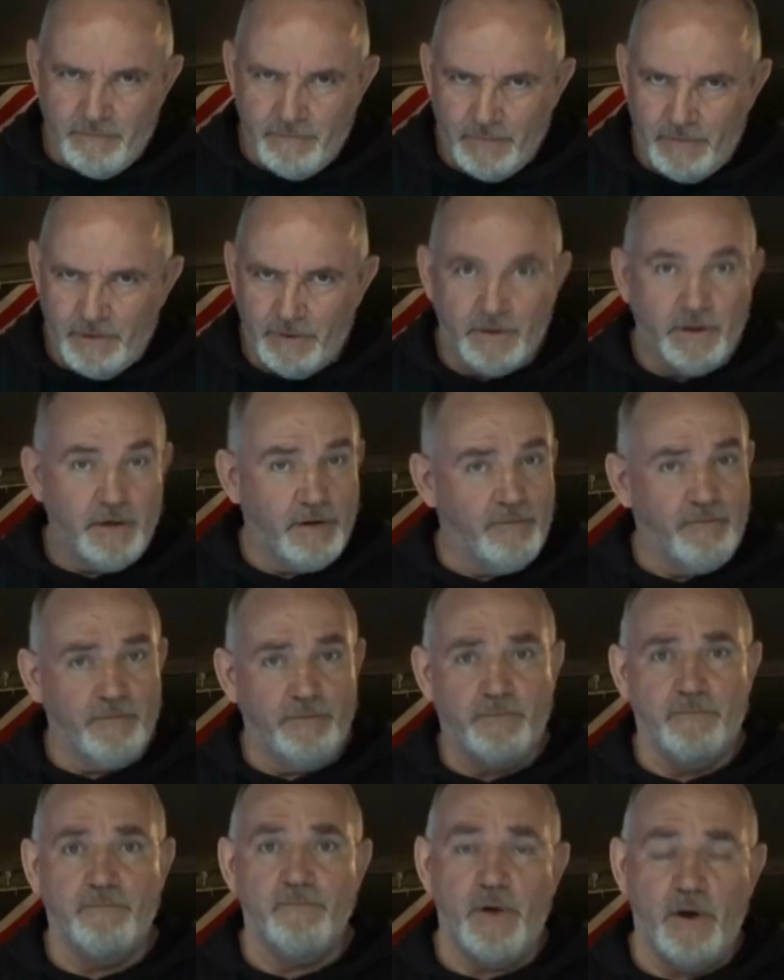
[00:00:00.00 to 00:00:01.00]
We'll cover
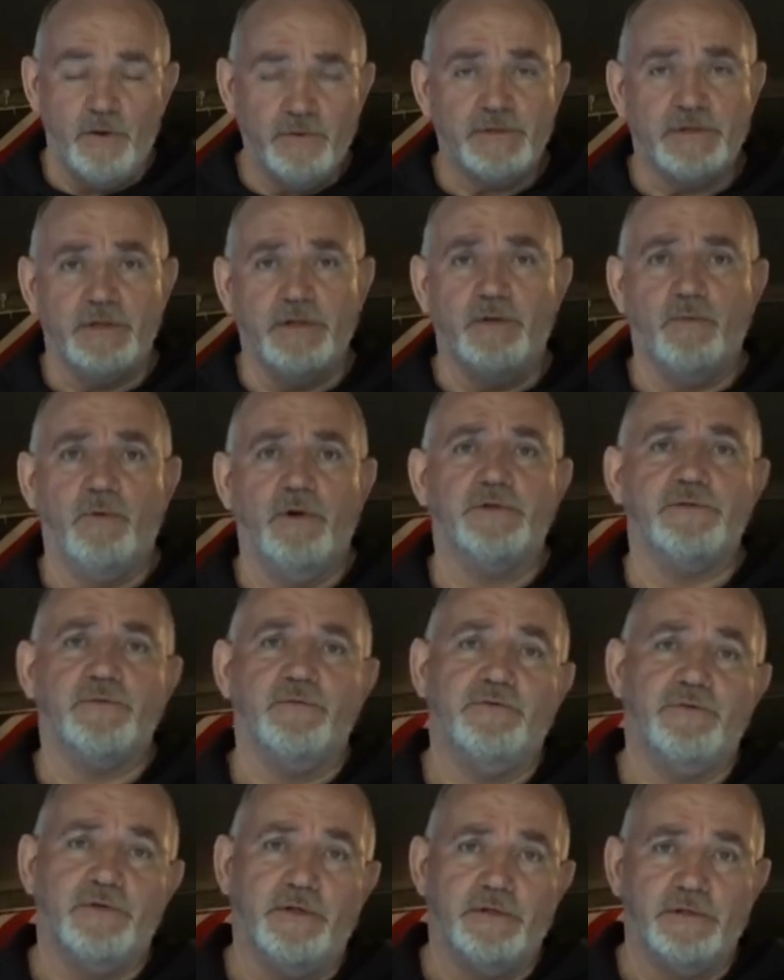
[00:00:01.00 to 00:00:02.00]
most of the ones
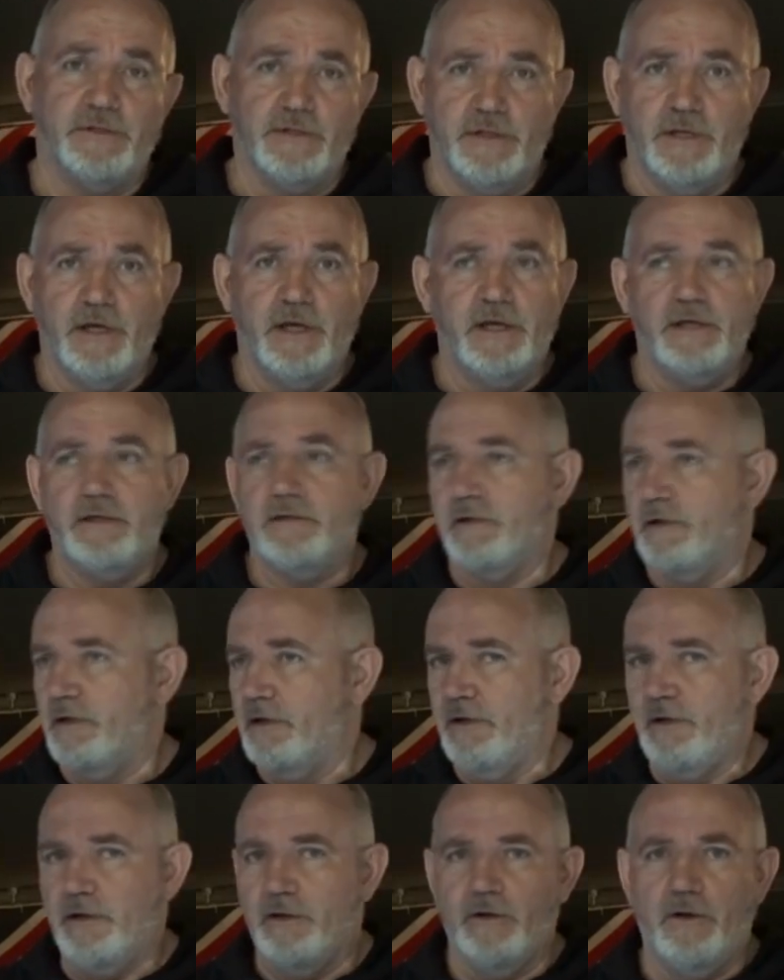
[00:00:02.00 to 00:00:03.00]
we've done today
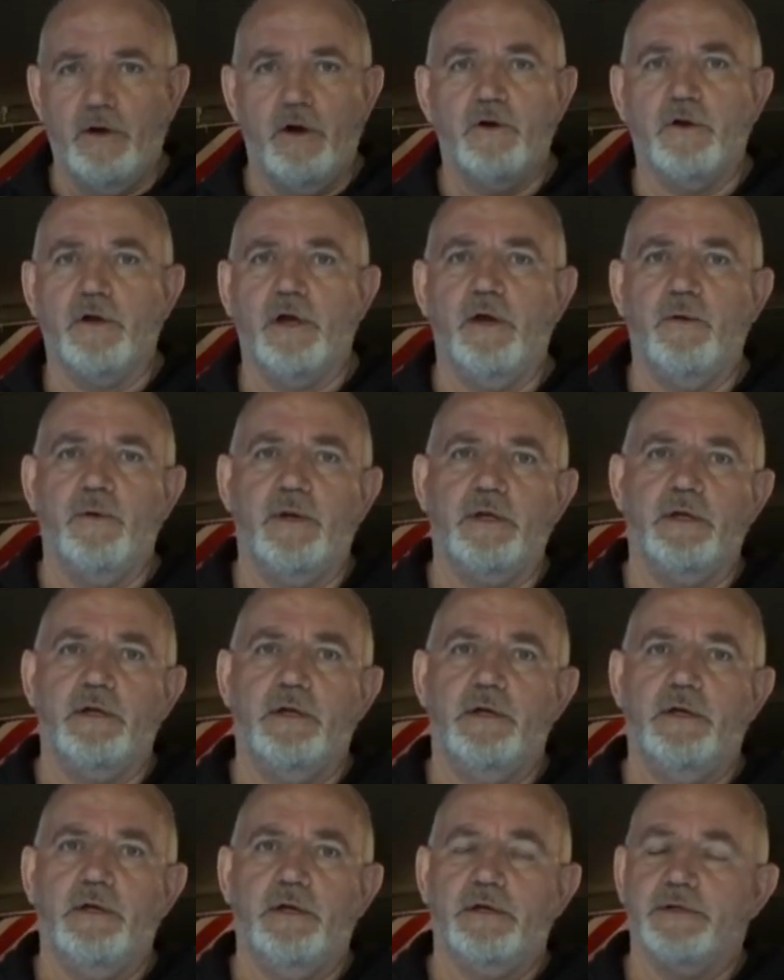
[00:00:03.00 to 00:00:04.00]
are ongoing,
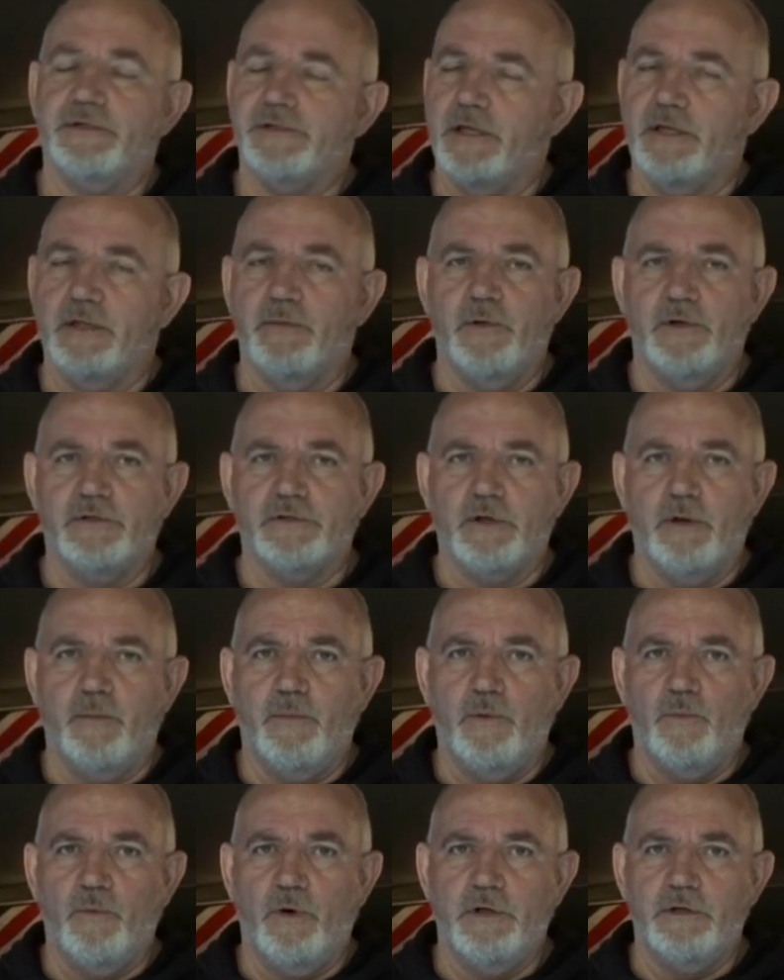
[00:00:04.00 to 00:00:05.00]
because they're the most
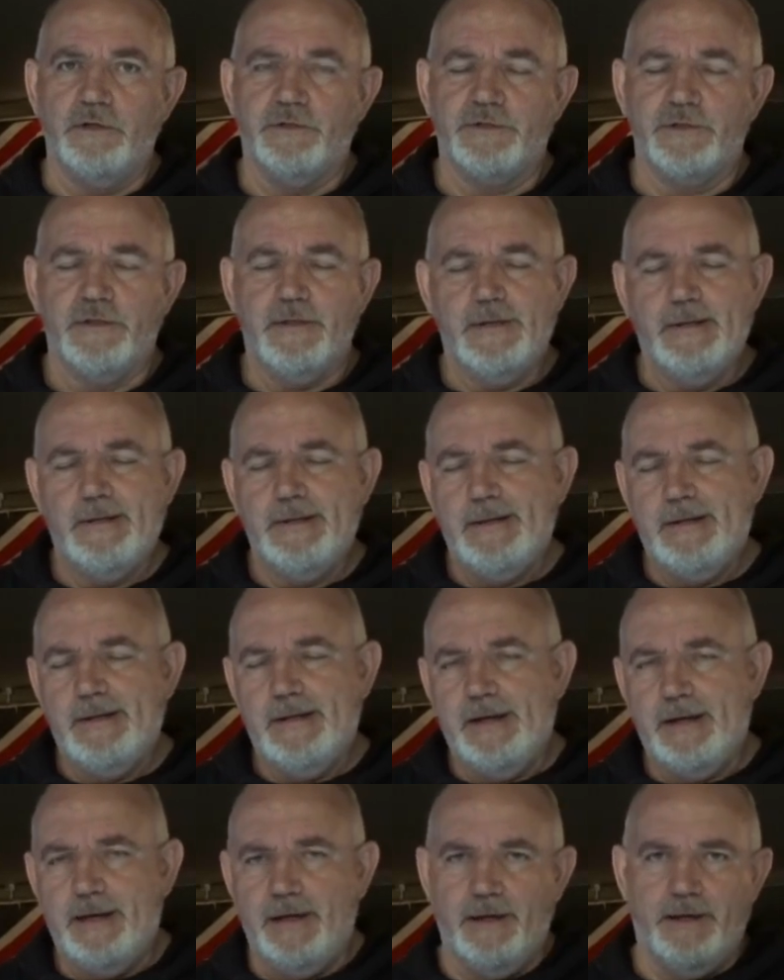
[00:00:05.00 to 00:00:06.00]
common ones,
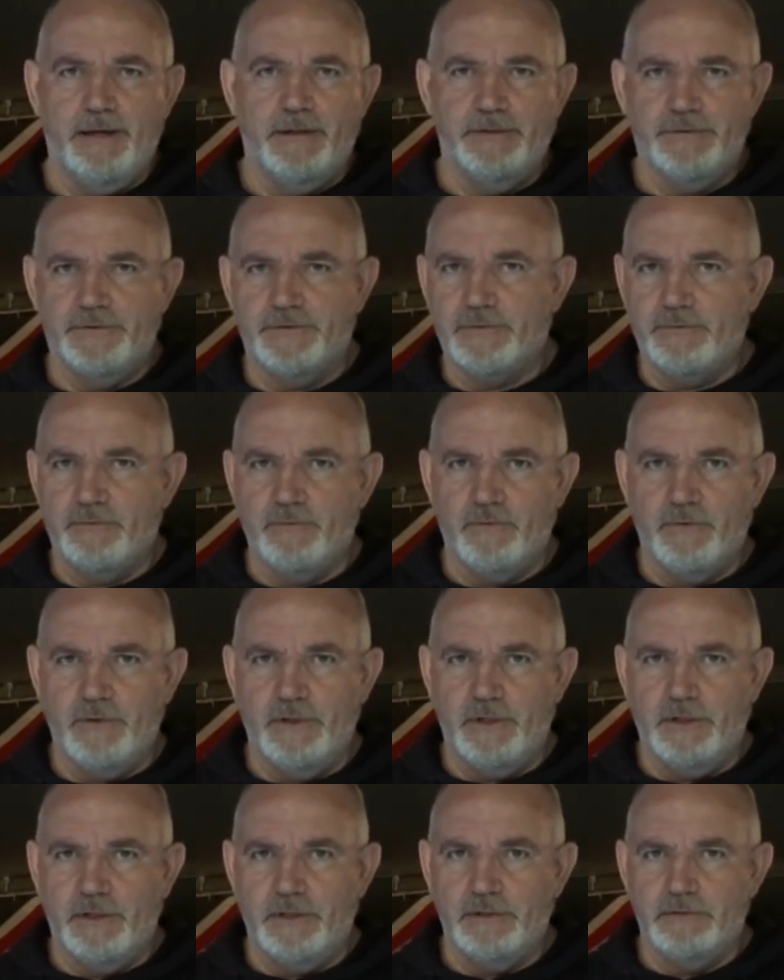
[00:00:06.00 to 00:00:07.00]
and
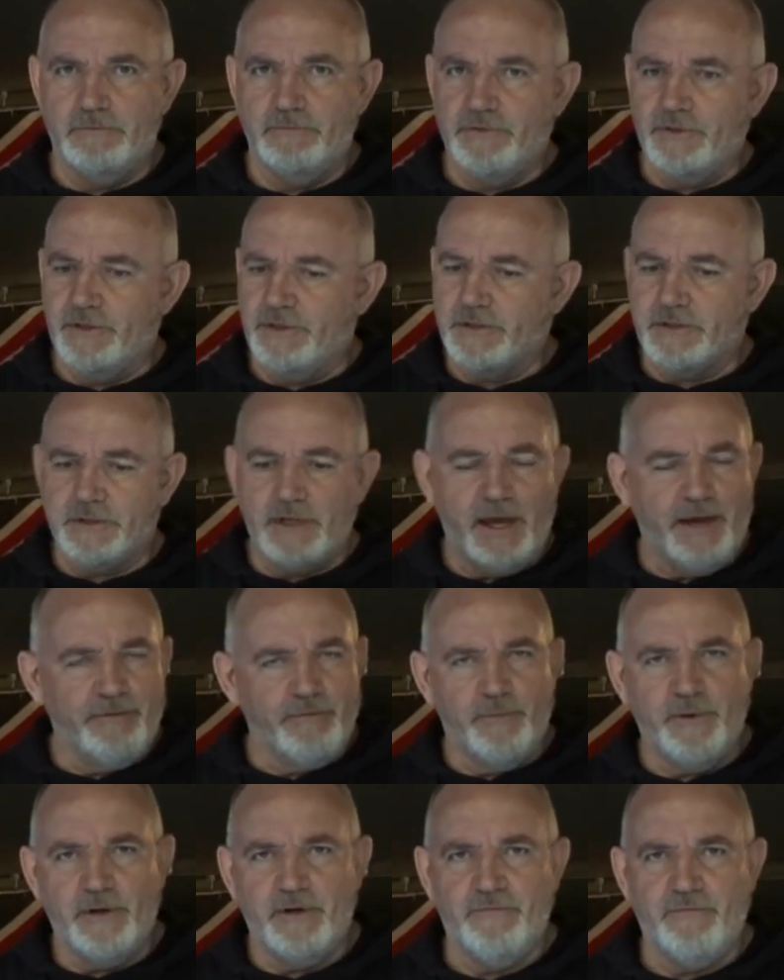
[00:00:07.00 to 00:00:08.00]
we'll just have a
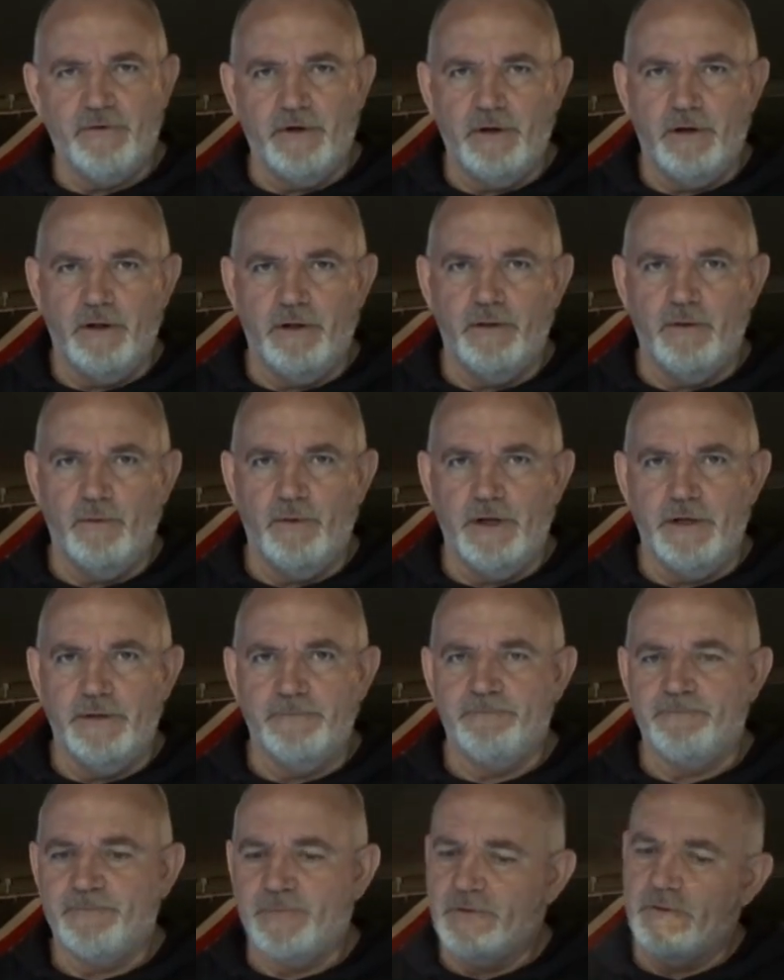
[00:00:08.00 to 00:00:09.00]
bit of fun along the way.
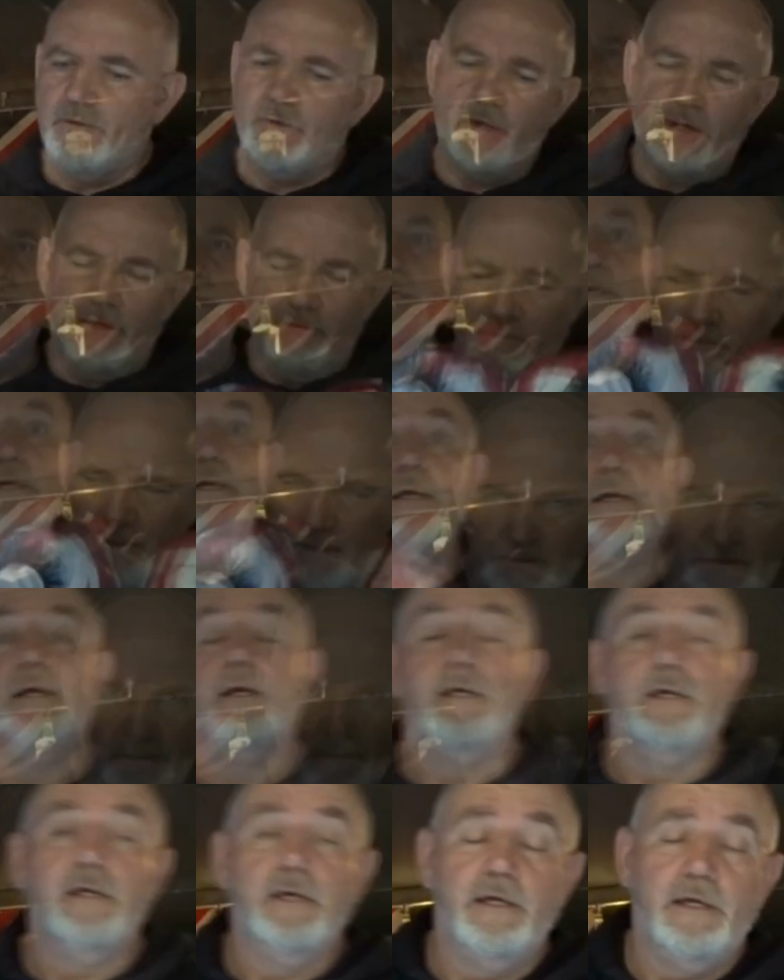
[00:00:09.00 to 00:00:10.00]
It's okay.
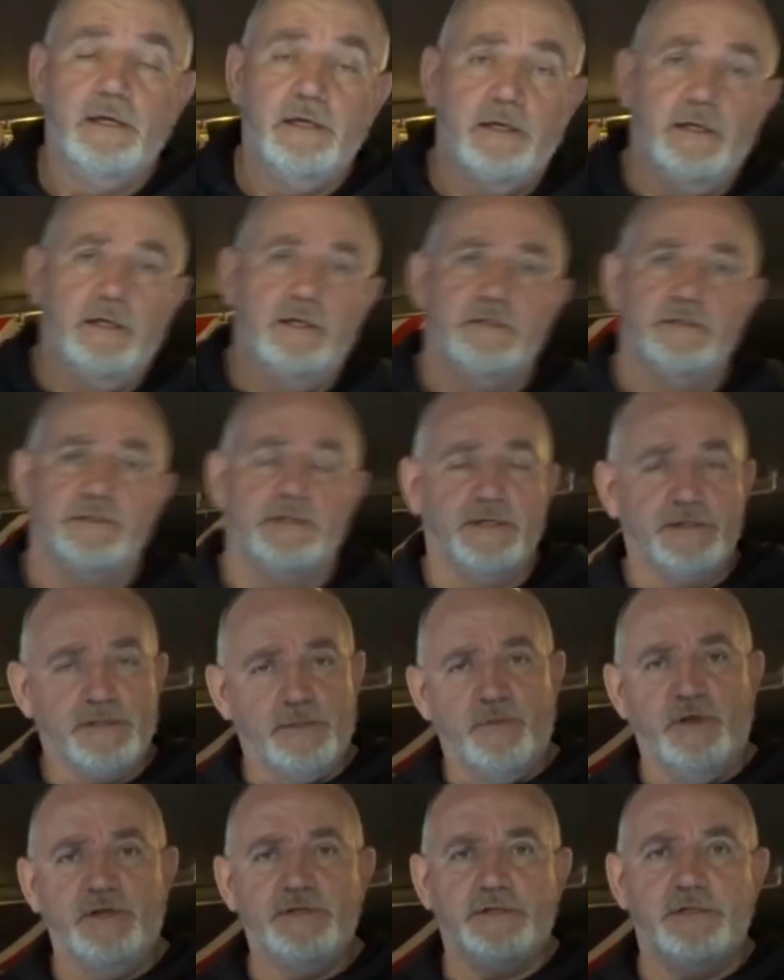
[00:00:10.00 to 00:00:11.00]
So that's the
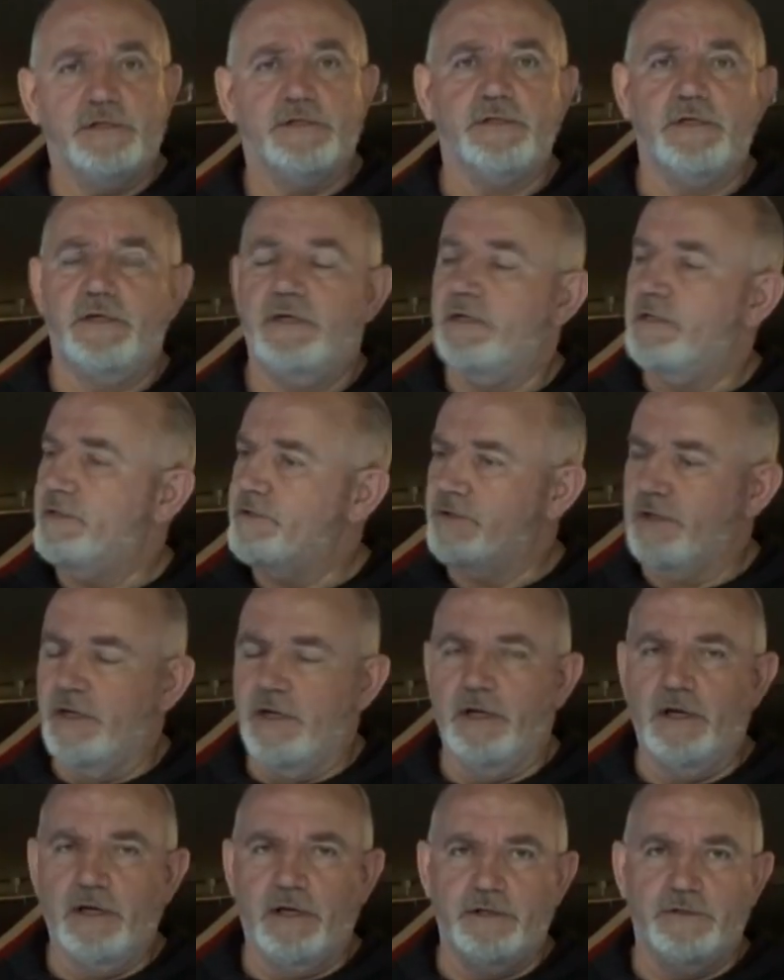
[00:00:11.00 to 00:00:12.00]
basics. Share,
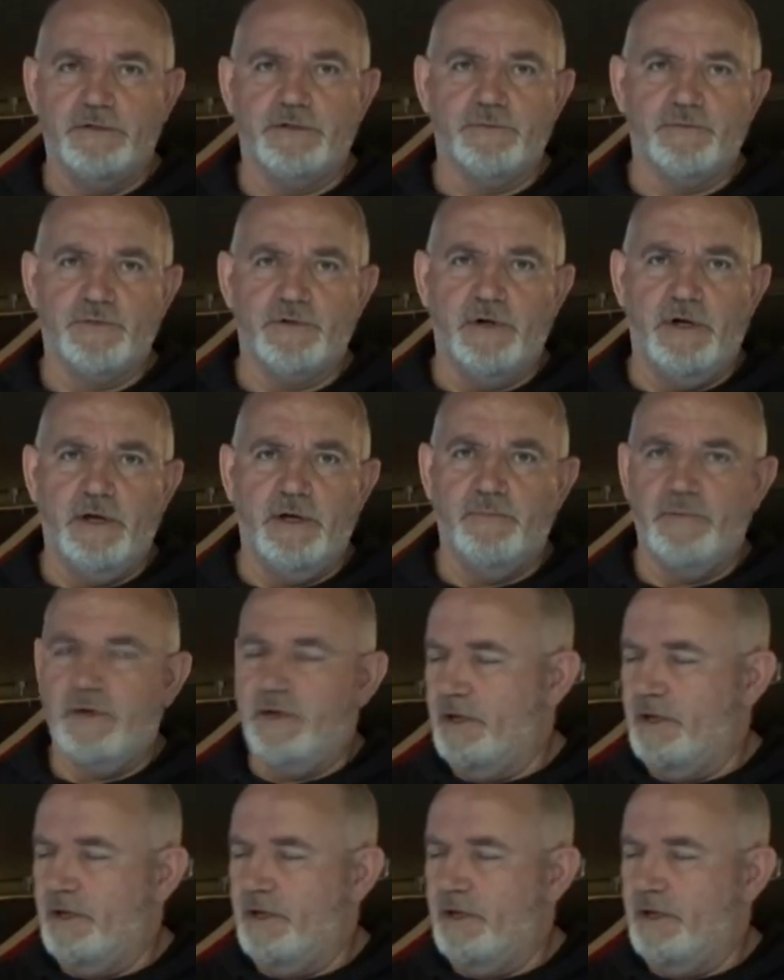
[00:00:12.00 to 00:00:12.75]
like and subscribe.